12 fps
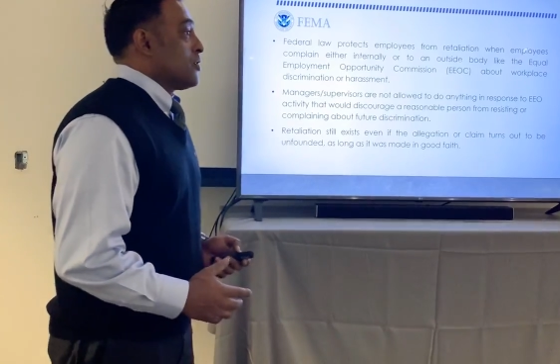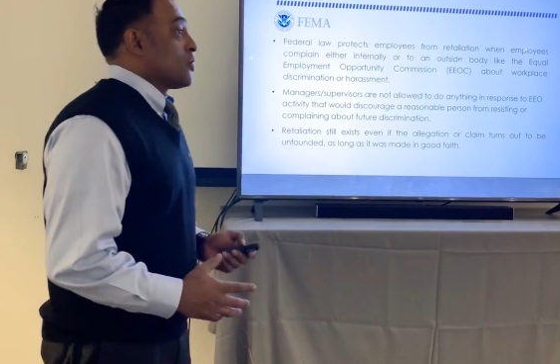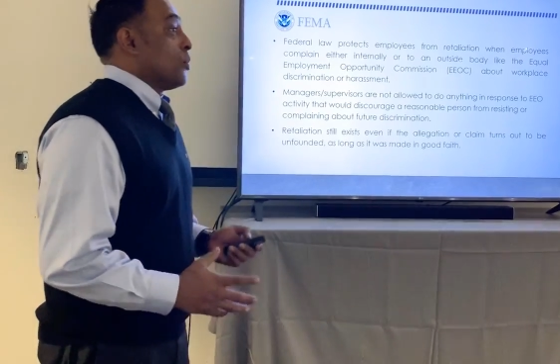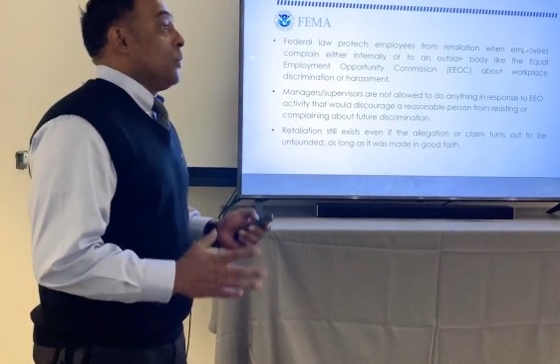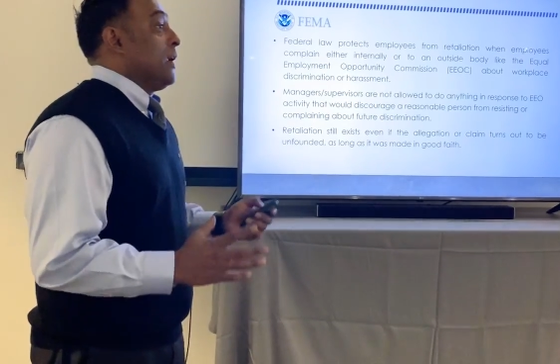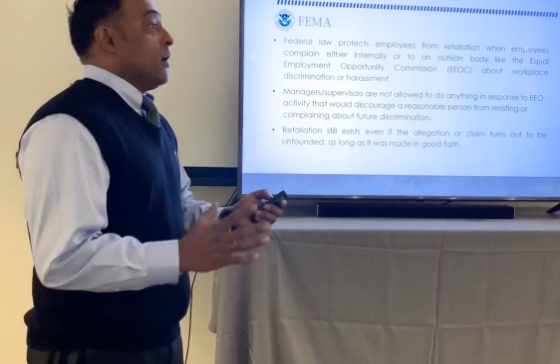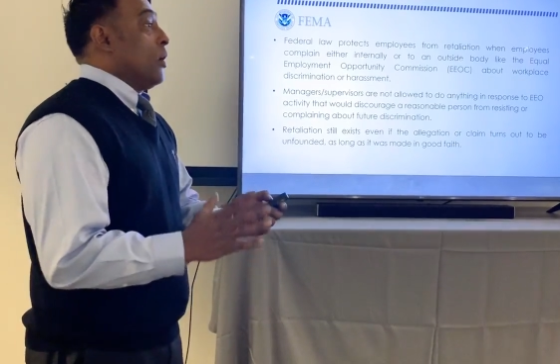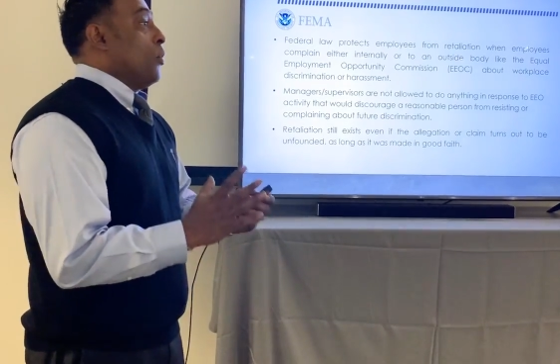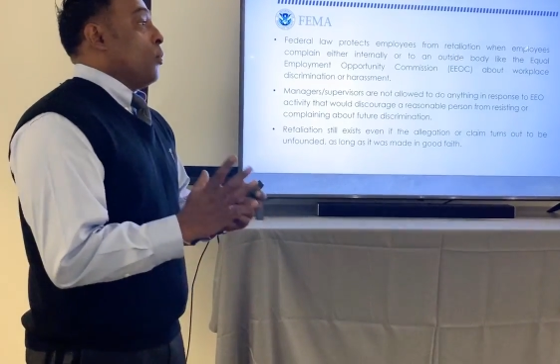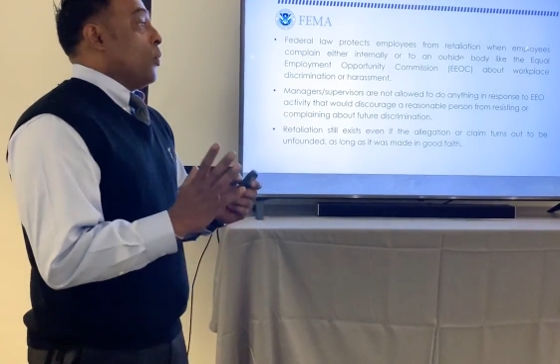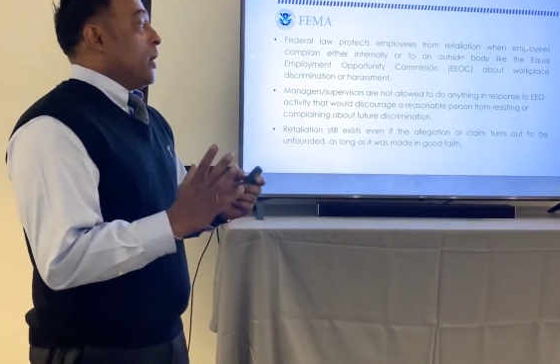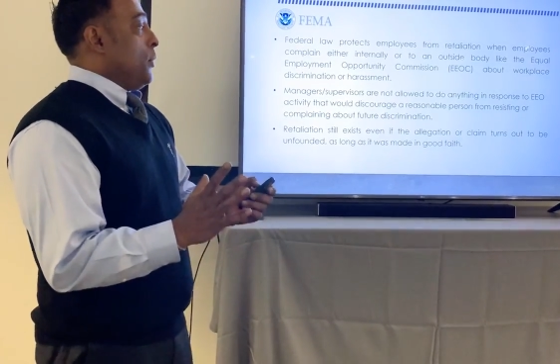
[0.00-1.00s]
So we
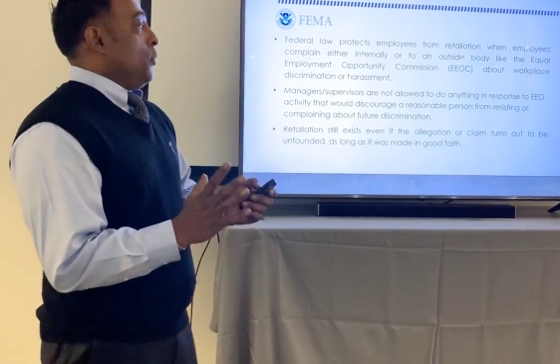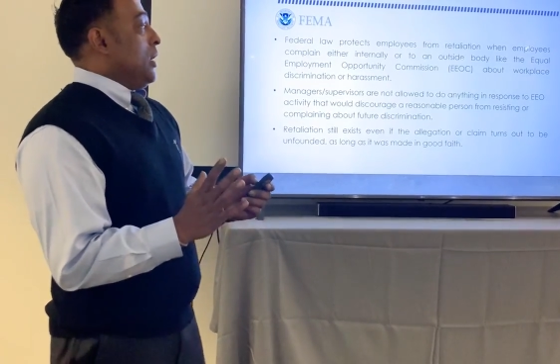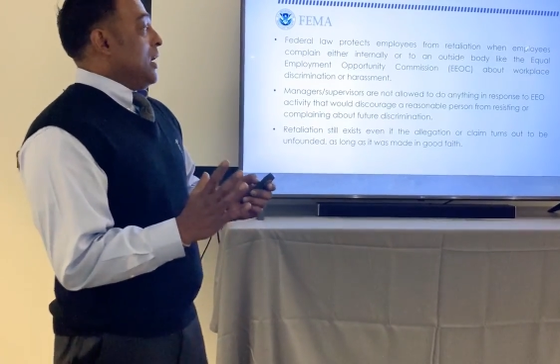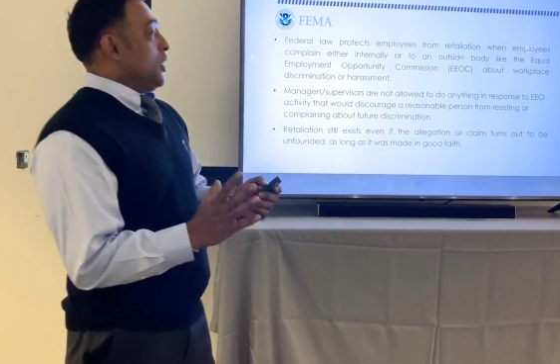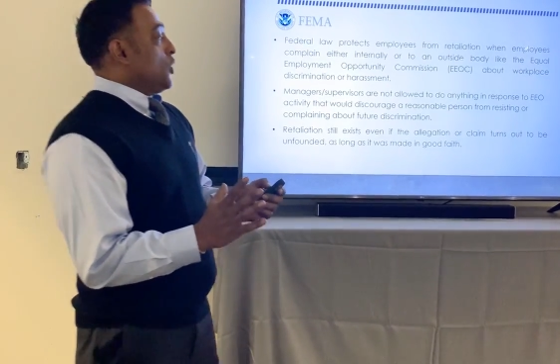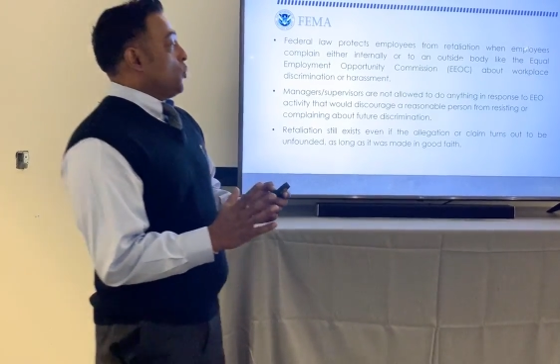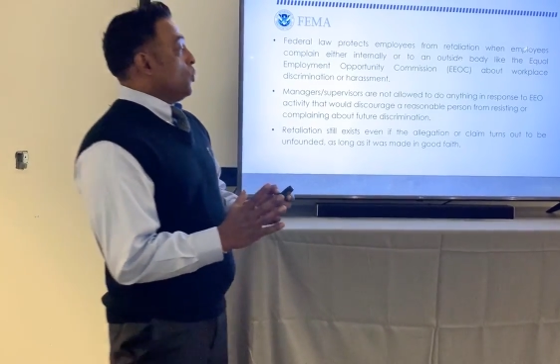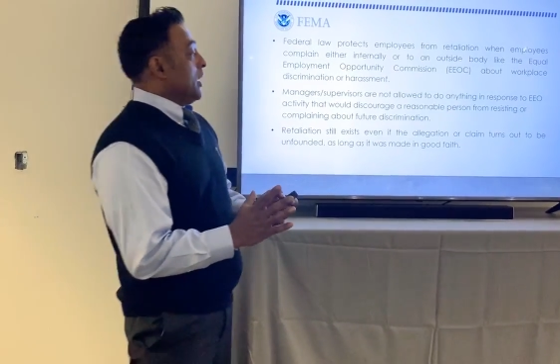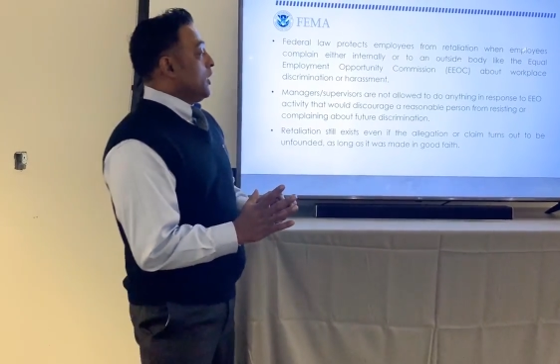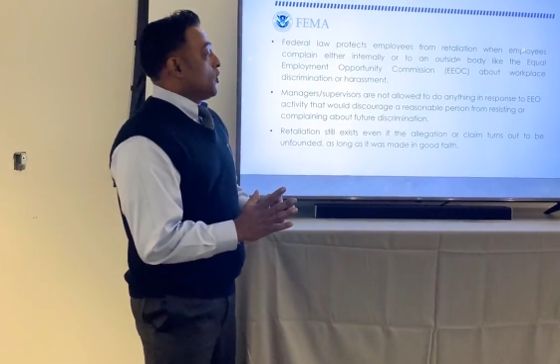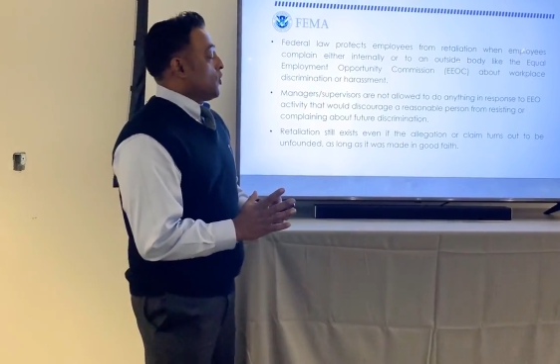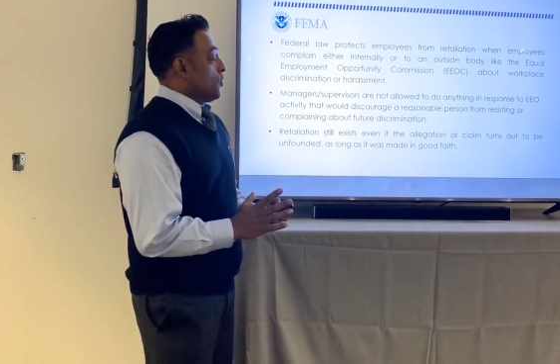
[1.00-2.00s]
want to
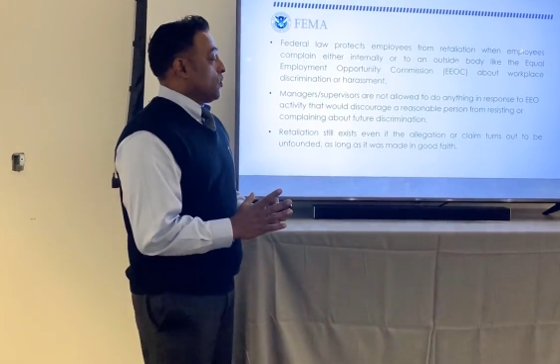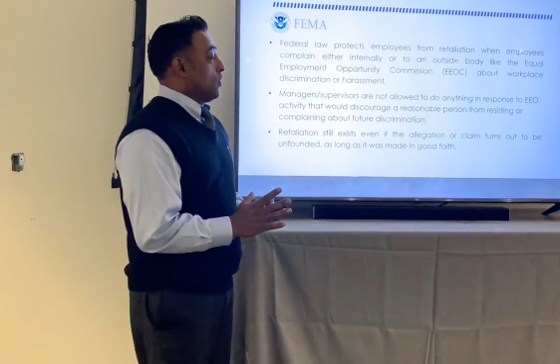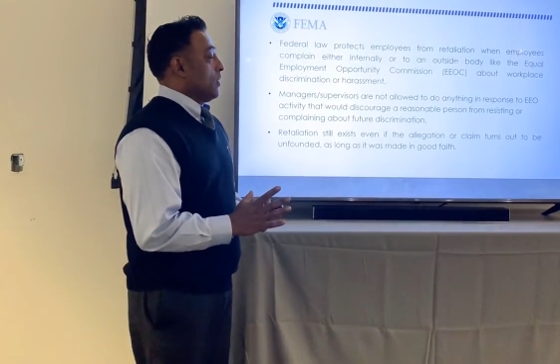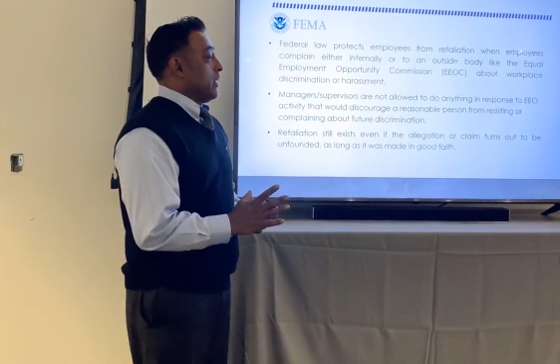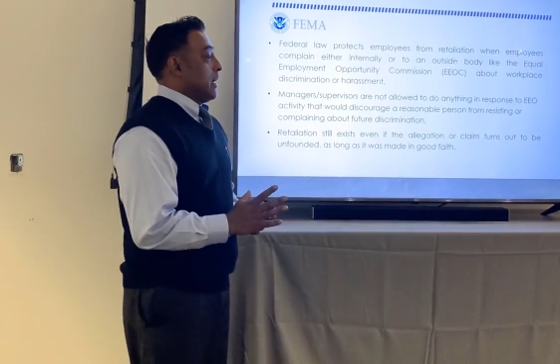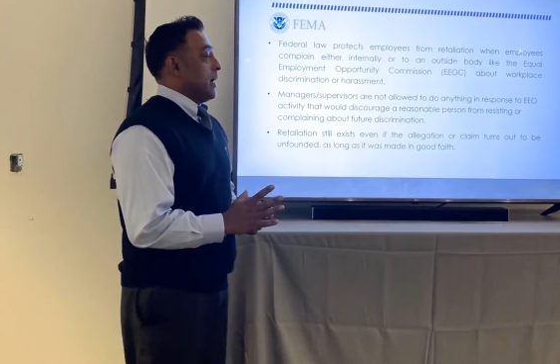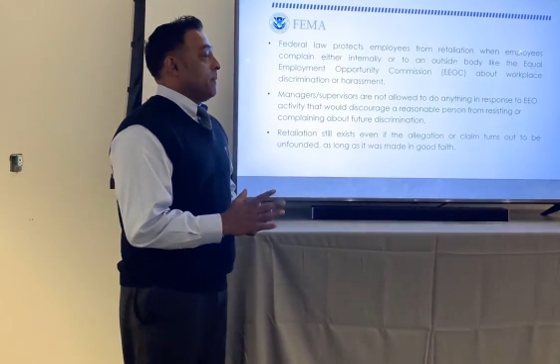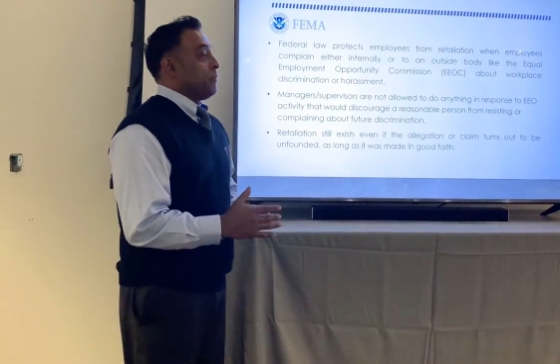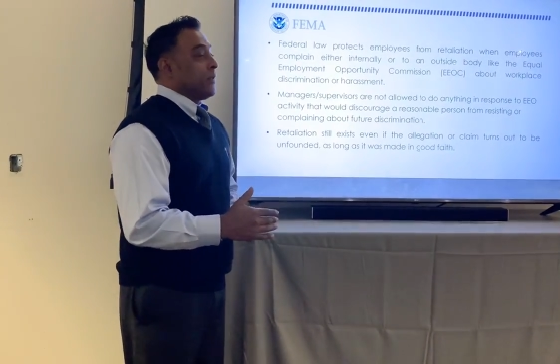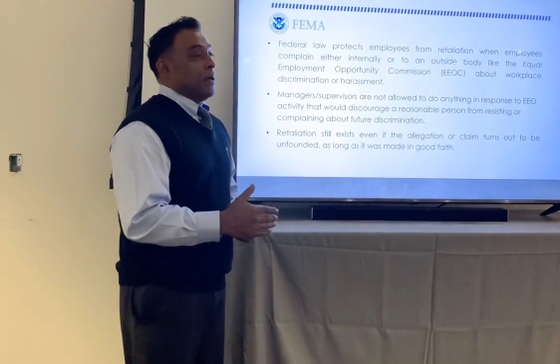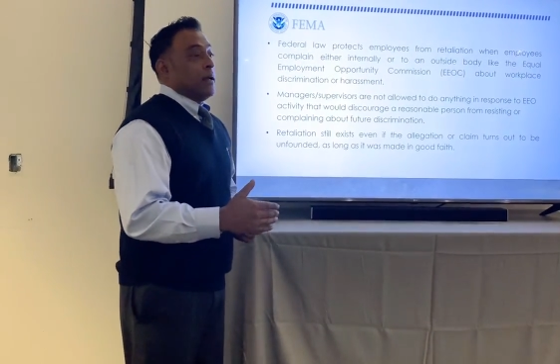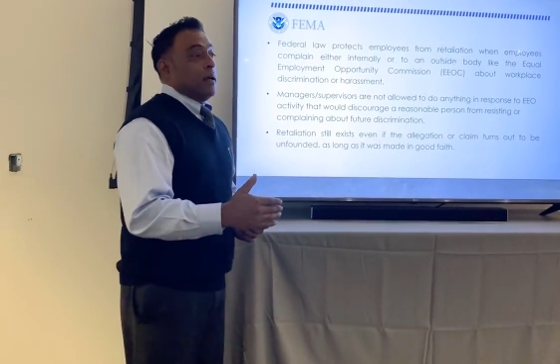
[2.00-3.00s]
ensure that